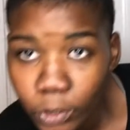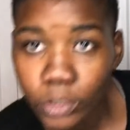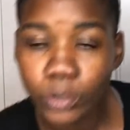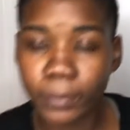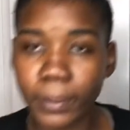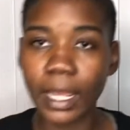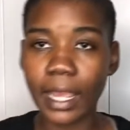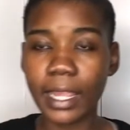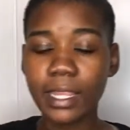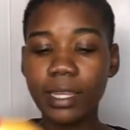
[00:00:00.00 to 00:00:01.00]
going to
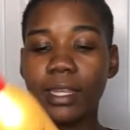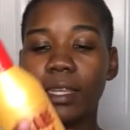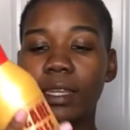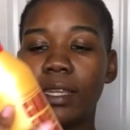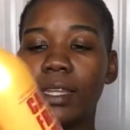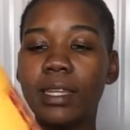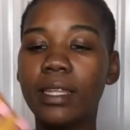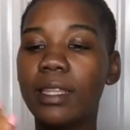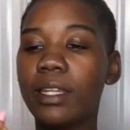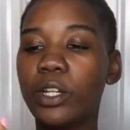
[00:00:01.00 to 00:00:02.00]
apply
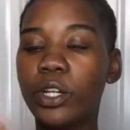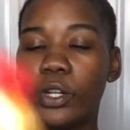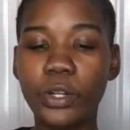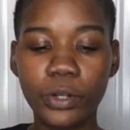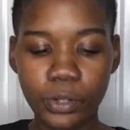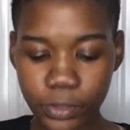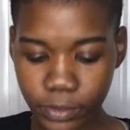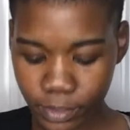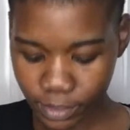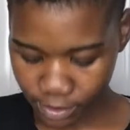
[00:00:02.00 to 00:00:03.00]
the curl
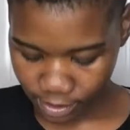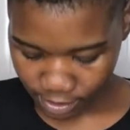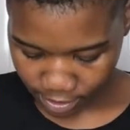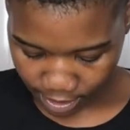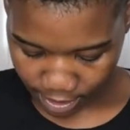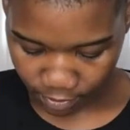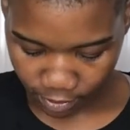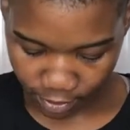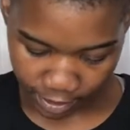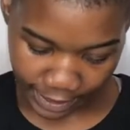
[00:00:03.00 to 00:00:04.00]

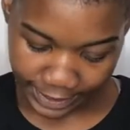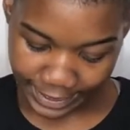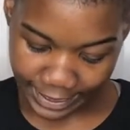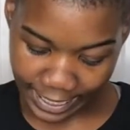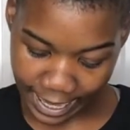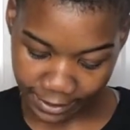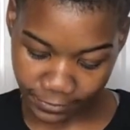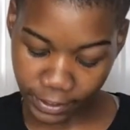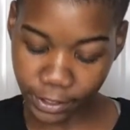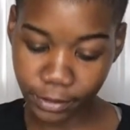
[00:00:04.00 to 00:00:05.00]
or instant
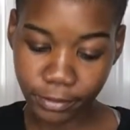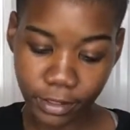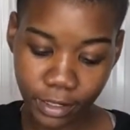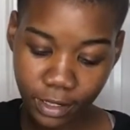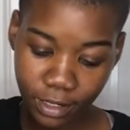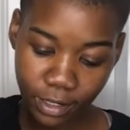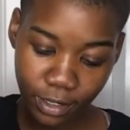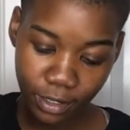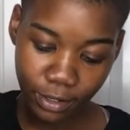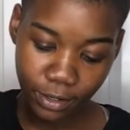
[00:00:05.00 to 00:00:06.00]
activator,
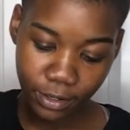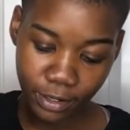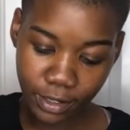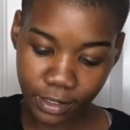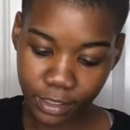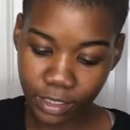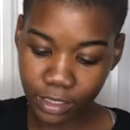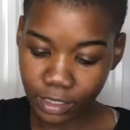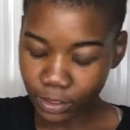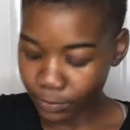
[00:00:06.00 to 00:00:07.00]

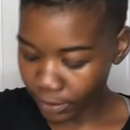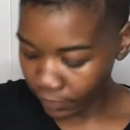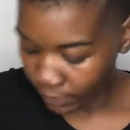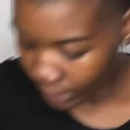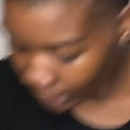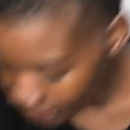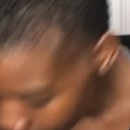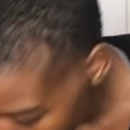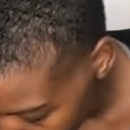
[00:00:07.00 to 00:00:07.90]
just a little bit of that